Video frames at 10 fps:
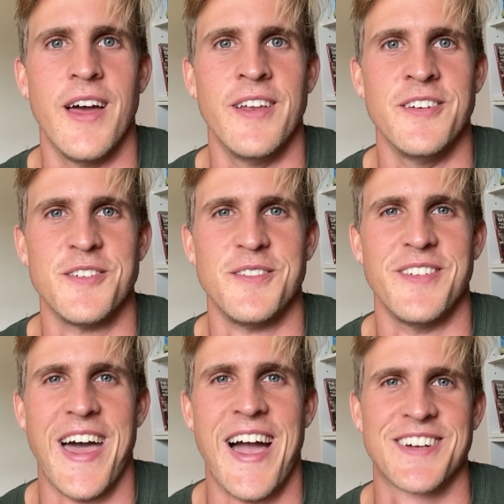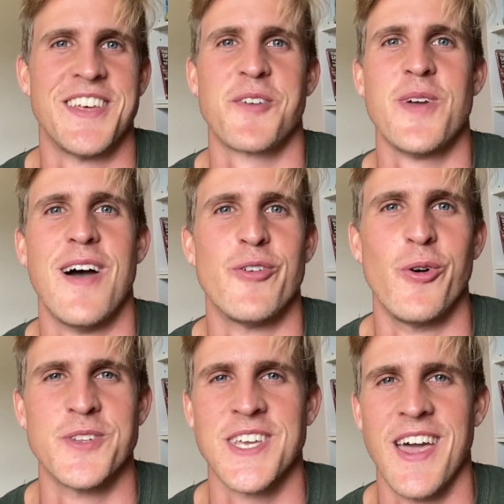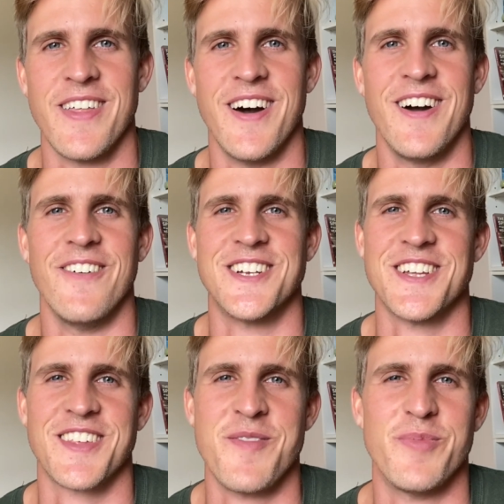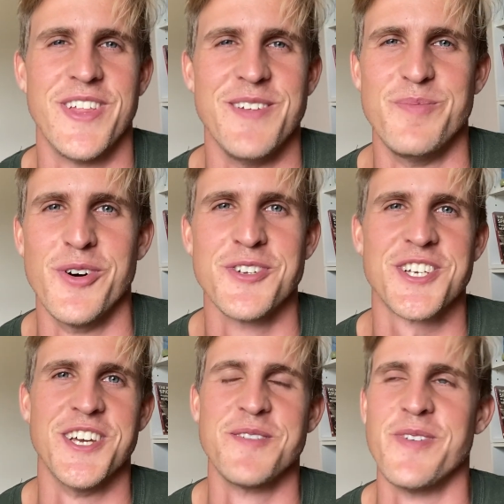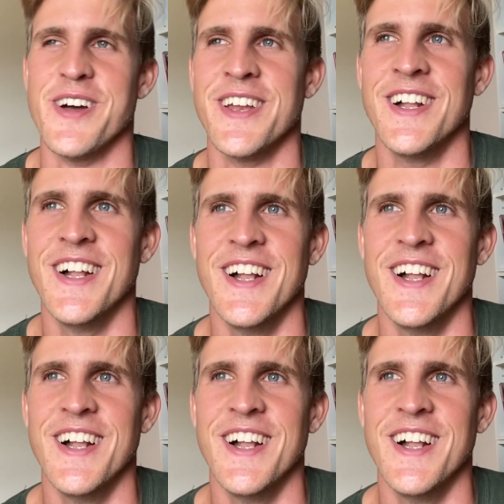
and act like we have it all together, which is complete bullshit. But